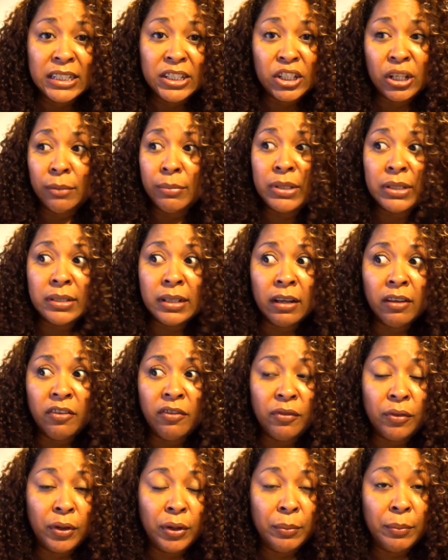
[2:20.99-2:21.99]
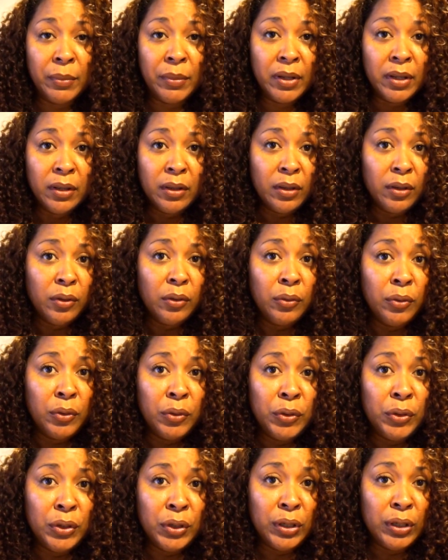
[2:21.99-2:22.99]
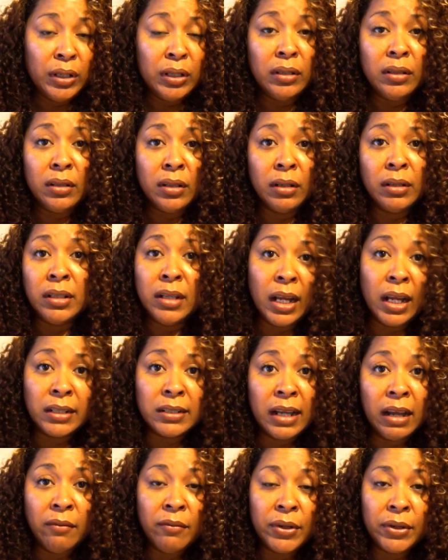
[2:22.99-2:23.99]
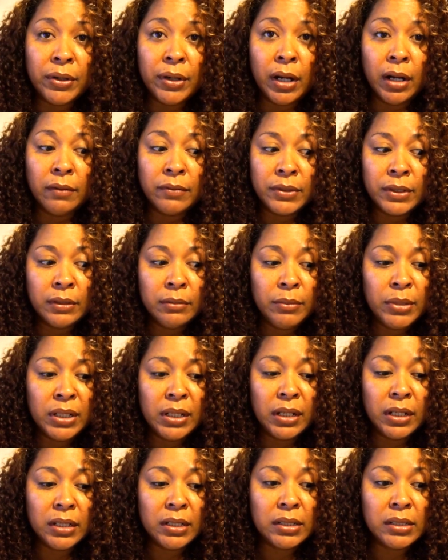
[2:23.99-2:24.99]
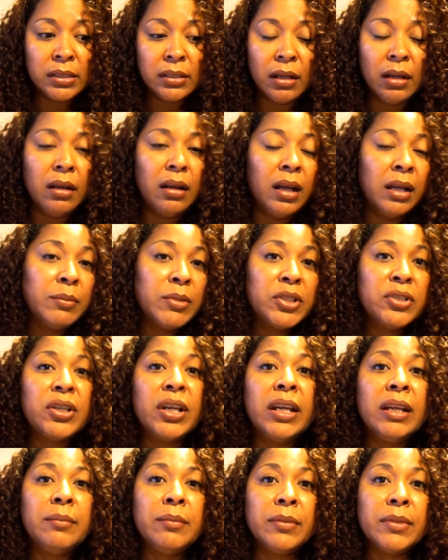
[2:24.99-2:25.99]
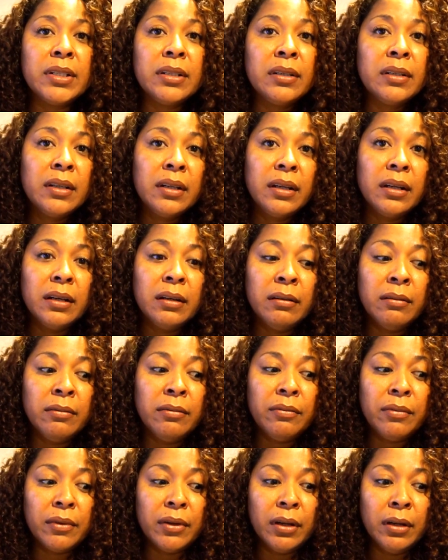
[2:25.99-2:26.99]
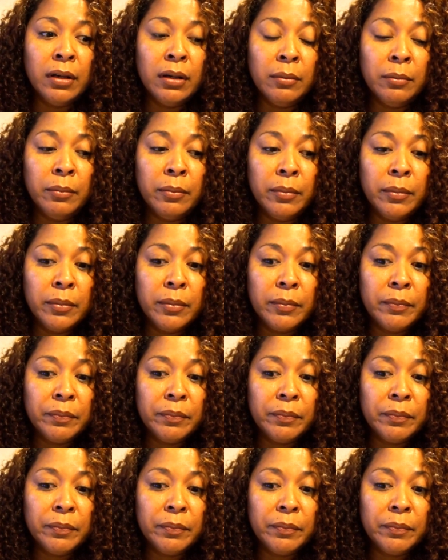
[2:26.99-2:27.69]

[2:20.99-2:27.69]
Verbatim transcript: chubby self from the uh, neck down very often because I'm ashamed of um,